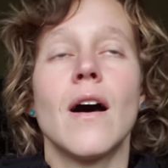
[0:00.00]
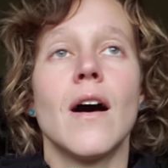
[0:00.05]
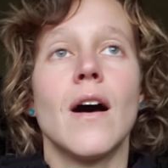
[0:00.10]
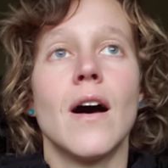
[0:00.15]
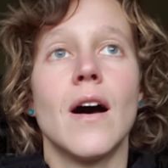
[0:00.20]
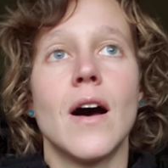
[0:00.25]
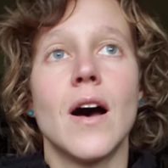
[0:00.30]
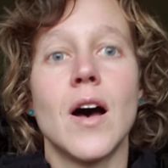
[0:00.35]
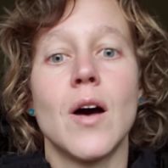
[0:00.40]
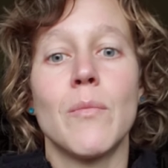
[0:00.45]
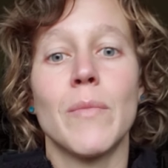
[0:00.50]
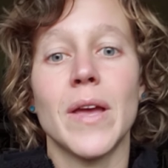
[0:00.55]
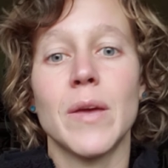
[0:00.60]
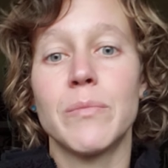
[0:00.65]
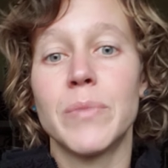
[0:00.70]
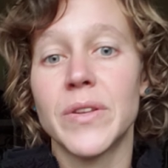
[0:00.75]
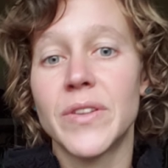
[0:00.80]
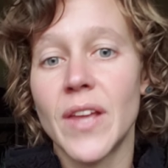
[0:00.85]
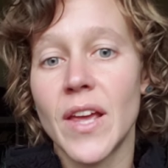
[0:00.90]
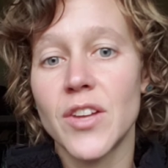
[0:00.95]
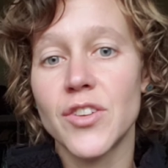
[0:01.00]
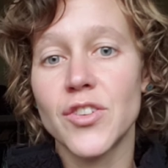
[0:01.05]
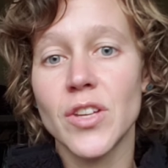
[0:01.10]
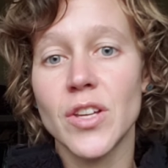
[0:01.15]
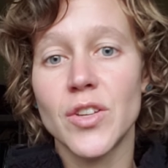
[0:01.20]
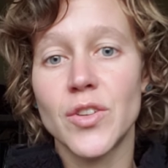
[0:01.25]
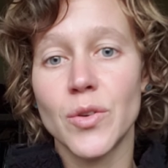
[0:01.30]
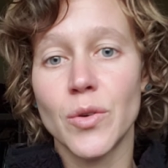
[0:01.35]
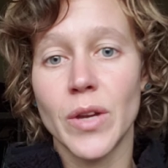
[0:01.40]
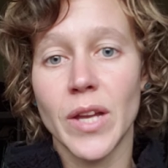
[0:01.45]
And potentially
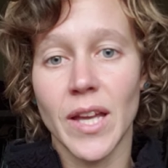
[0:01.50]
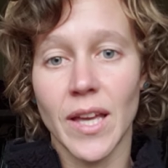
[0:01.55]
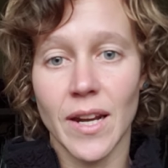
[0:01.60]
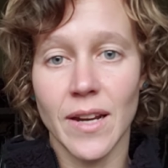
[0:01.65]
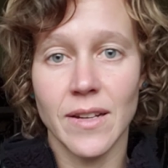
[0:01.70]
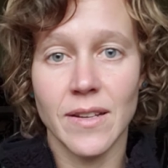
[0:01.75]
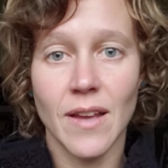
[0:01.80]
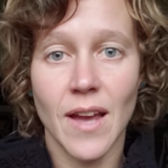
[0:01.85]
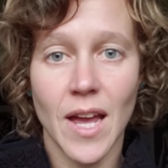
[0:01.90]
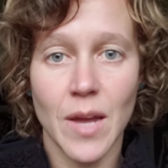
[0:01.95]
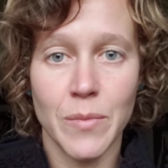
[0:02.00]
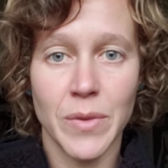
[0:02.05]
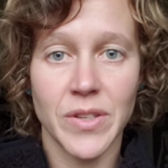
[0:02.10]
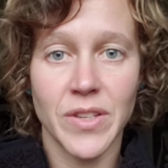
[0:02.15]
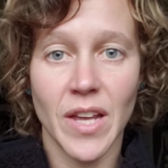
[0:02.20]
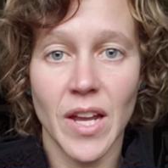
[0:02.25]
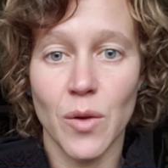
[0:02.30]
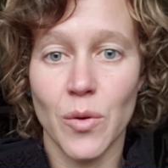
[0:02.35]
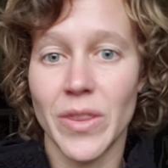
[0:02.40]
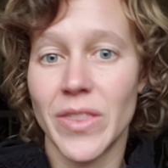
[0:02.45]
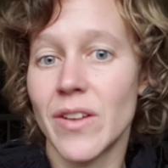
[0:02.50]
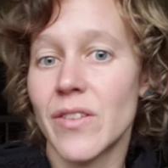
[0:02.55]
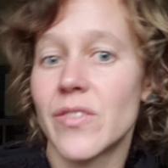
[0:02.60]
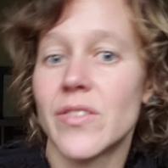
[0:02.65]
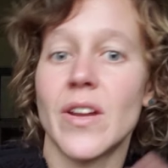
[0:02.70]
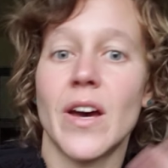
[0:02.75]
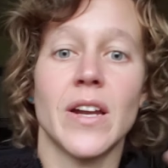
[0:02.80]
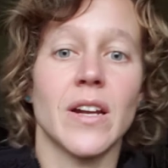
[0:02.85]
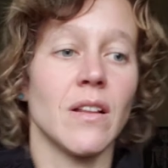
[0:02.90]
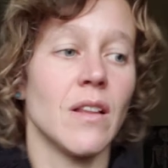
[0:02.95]
doing it at a time of day when there's
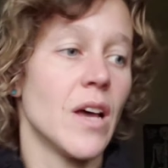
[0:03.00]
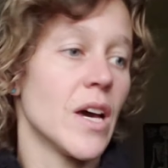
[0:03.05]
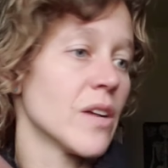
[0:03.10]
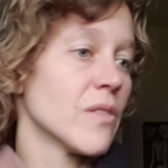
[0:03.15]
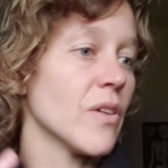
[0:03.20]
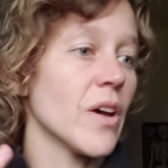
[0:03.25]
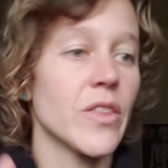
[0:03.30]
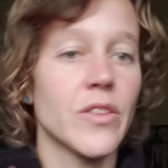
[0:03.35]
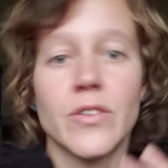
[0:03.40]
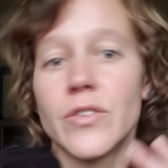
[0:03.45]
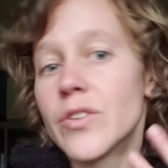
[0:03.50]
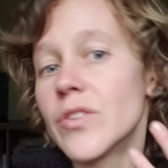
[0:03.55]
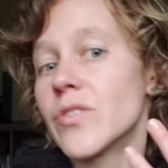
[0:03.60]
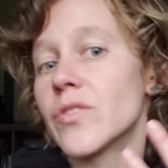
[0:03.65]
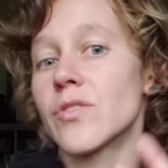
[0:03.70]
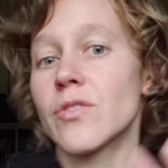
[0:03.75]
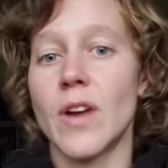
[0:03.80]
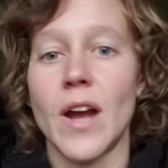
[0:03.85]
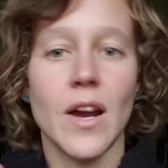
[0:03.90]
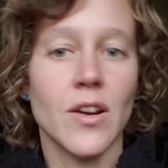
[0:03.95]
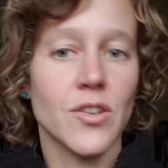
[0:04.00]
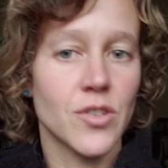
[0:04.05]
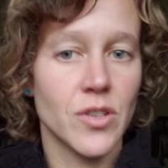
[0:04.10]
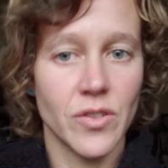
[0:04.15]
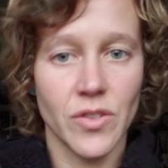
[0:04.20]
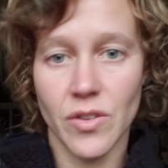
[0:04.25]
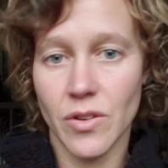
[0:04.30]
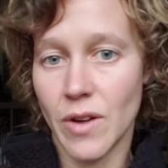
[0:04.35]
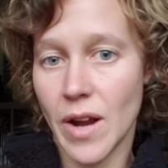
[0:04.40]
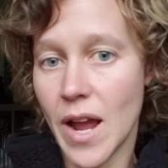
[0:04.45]
not a lot of other
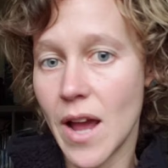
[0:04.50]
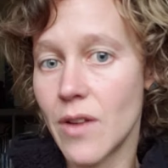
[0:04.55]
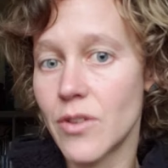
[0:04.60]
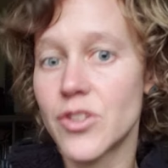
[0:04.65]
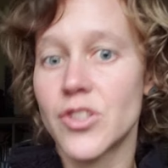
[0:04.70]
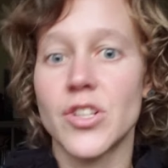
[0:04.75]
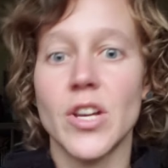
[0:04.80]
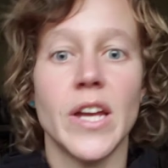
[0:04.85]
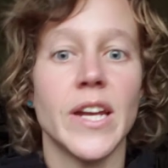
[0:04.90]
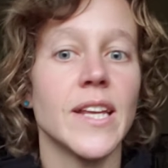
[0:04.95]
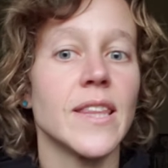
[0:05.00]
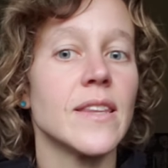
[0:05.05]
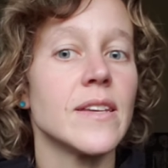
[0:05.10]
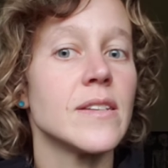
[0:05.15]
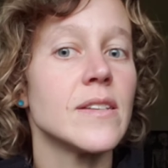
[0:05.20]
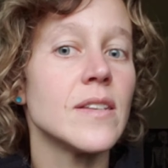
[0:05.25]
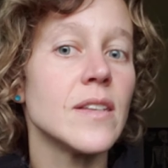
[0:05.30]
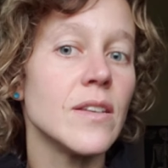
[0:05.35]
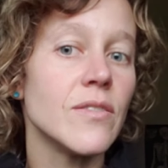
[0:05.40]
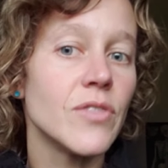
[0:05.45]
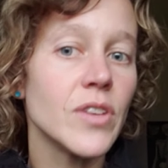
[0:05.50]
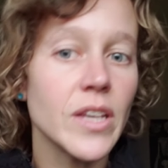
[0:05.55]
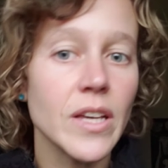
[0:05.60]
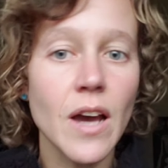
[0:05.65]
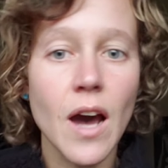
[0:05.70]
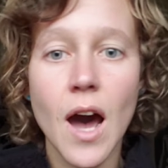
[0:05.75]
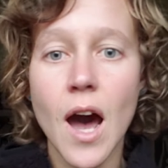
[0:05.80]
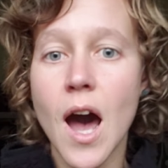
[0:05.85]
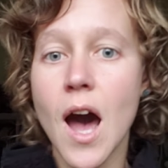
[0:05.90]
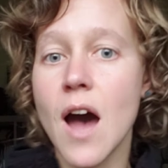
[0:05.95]
distractions around. Shutting the TV
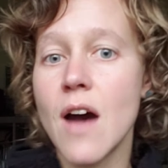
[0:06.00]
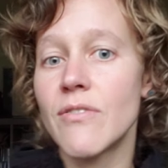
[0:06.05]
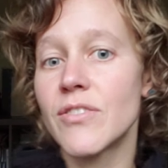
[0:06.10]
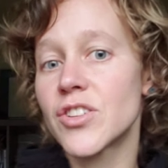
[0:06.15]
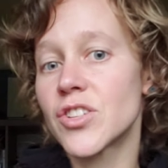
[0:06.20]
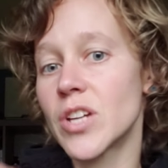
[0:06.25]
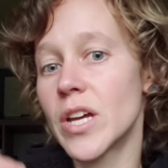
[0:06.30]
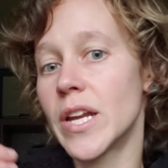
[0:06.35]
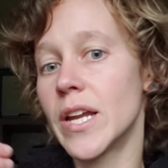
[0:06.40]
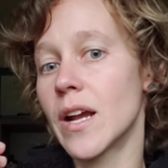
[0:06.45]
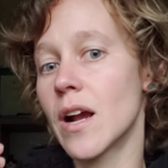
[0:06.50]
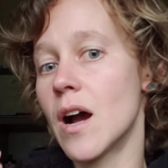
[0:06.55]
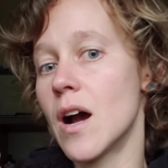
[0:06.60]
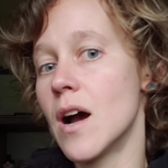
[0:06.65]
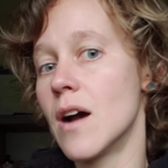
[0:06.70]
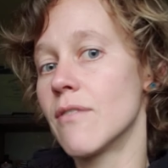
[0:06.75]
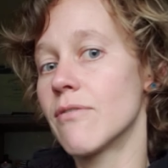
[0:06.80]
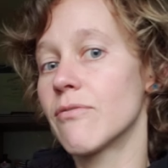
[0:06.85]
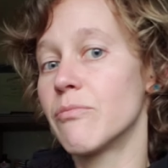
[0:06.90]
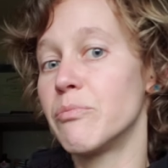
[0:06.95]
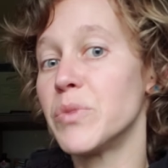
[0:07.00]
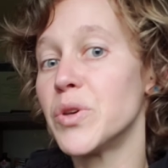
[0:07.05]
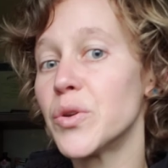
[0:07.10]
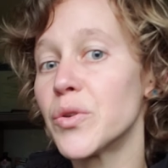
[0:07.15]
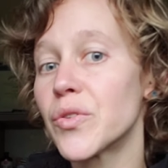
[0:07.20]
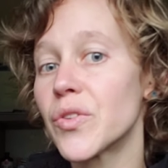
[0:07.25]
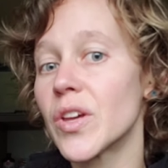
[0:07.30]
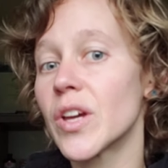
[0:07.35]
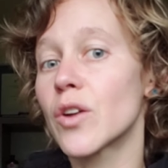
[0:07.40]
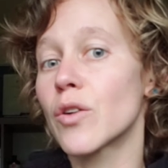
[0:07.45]
off, shutting off
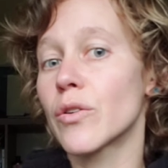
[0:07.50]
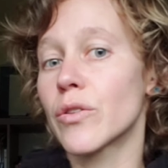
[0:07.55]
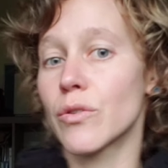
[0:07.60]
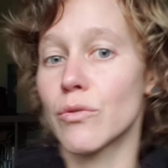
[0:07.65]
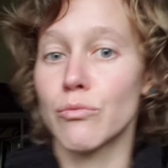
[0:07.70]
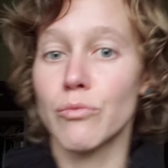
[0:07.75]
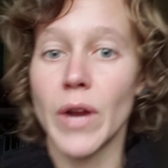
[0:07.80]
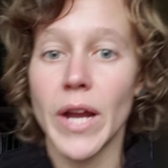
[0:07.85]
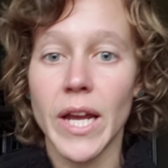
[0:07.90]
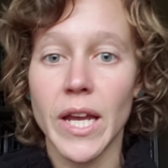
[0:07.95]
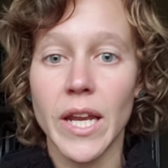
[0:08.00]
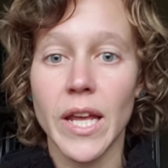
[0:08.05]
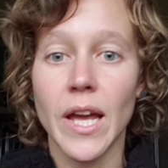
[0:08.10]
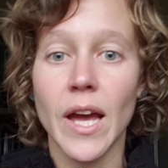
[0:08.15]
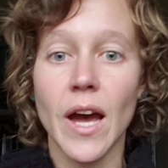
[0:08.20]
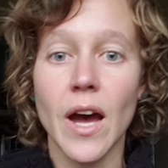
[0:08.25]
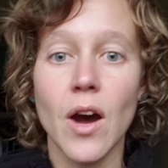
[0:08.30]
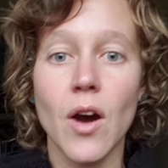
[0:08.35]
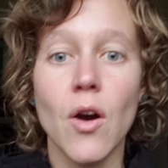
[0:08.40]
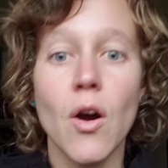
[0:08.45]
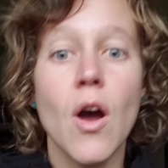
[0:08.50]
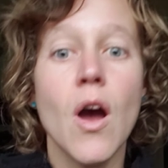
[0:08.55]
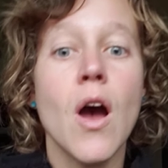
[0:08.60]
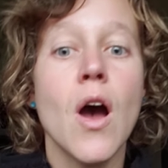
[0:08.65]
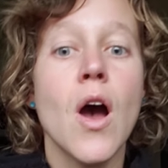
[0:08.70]
music or the radio.